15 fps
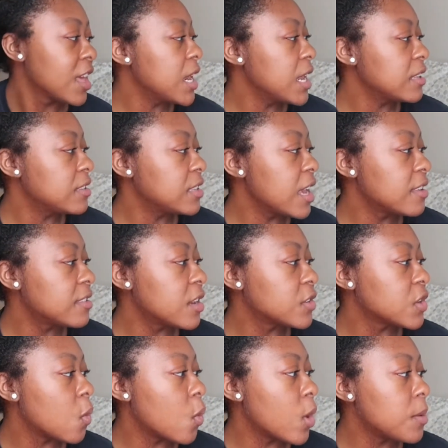then it says
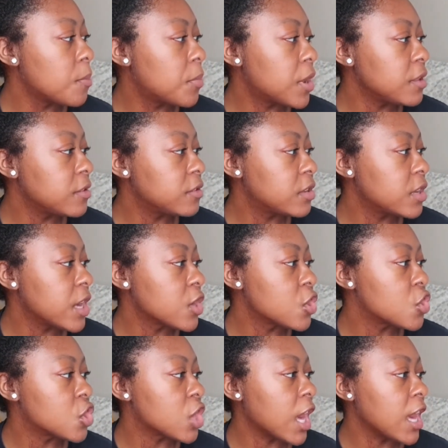there's a one button to
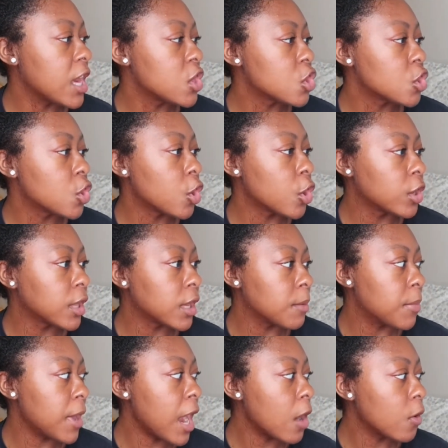exchange
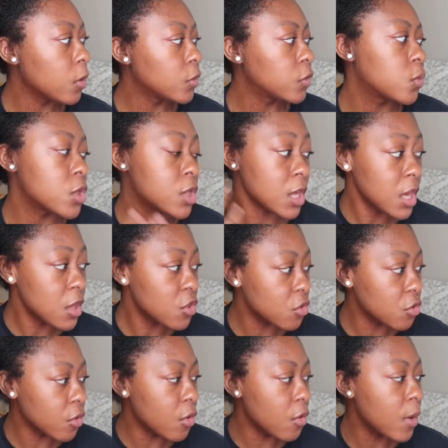curling barrels which is
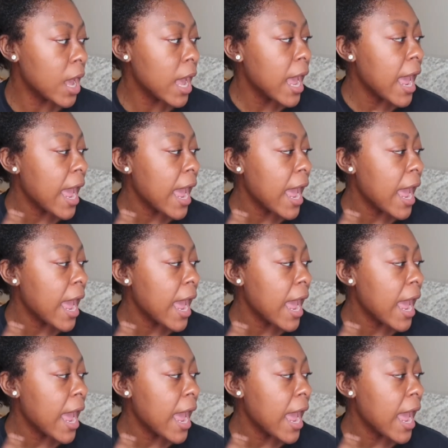true